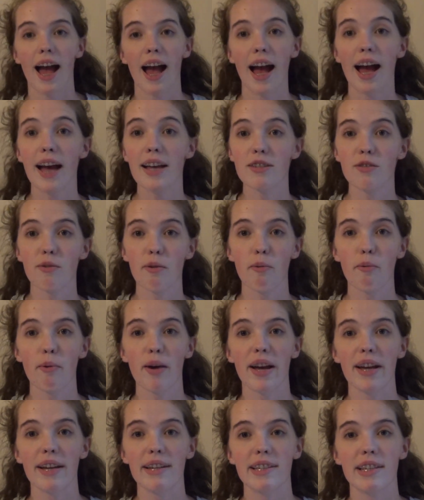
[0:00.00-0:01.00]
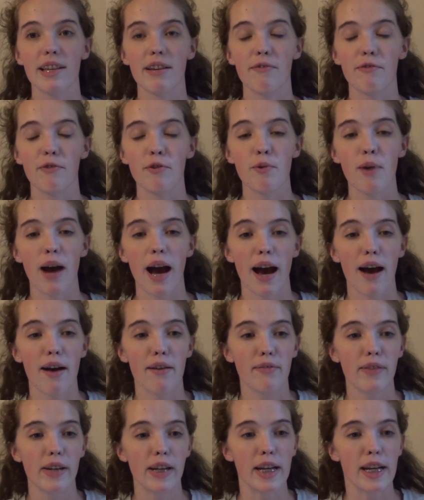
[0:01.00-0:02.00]
As always, if you
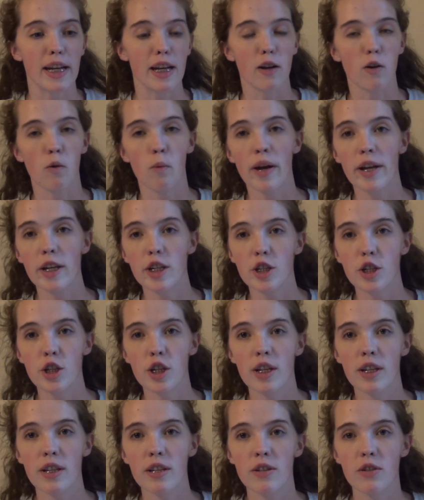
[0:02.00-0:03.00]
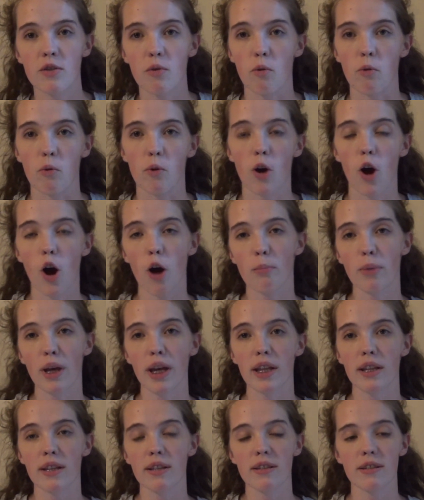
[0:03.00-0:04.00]
have any questions or
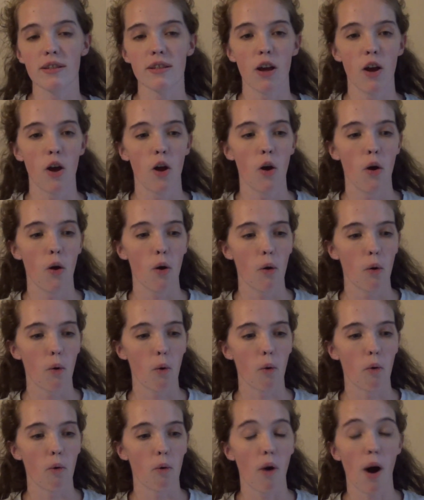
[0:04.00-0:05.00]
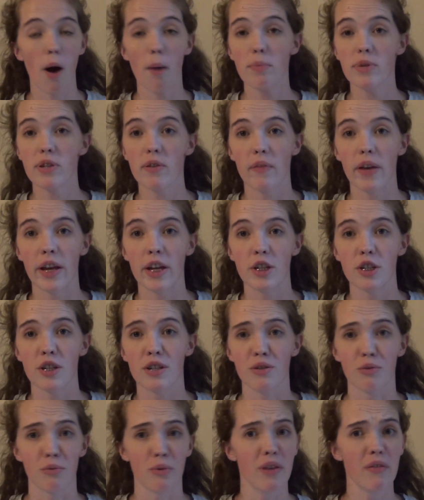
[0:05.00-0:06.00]
comments or
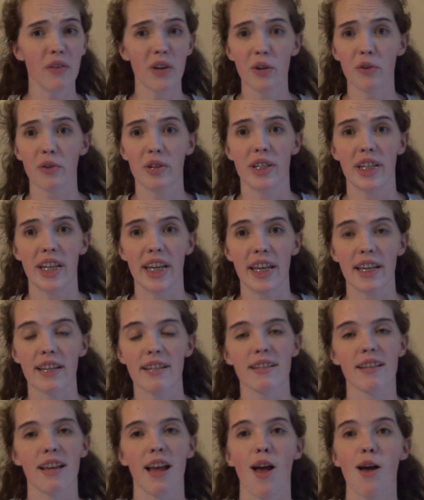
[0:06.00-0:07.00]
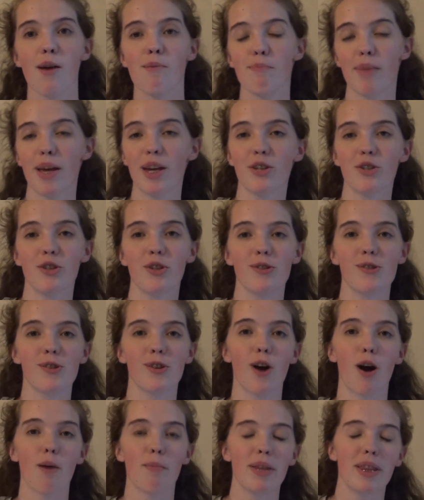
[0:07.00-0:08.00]
observations or even critiques, make sure to
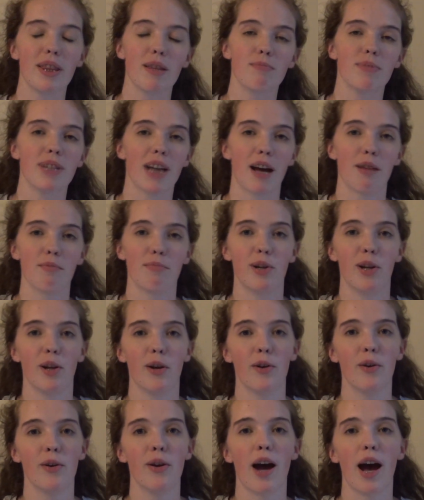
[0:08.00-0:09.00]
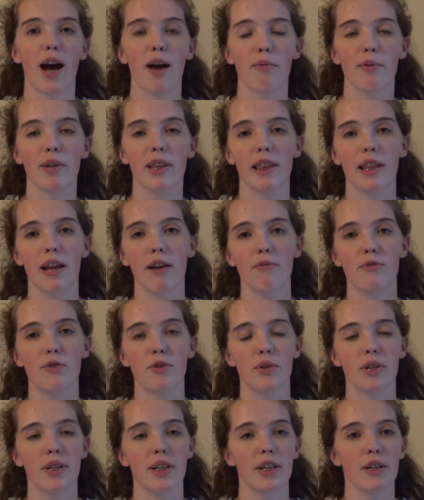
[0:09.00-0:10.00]
comment them down below. I would love
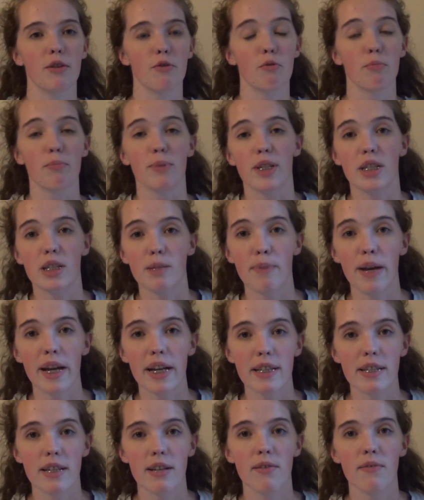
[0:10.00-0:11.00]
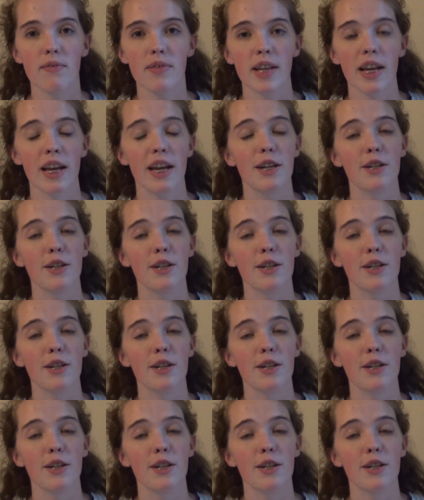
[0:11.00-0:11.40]
to hear your perspectives.